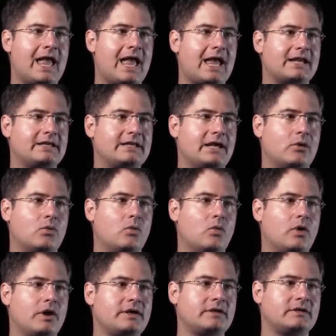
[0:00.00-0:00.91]
and get
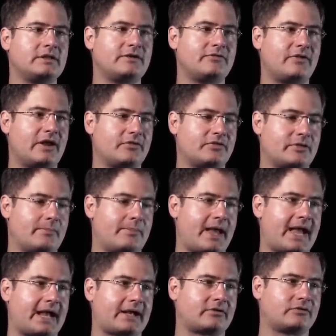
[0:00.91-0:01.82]
one glyph out the
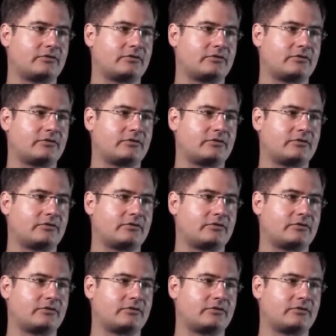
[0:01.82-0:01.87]
back.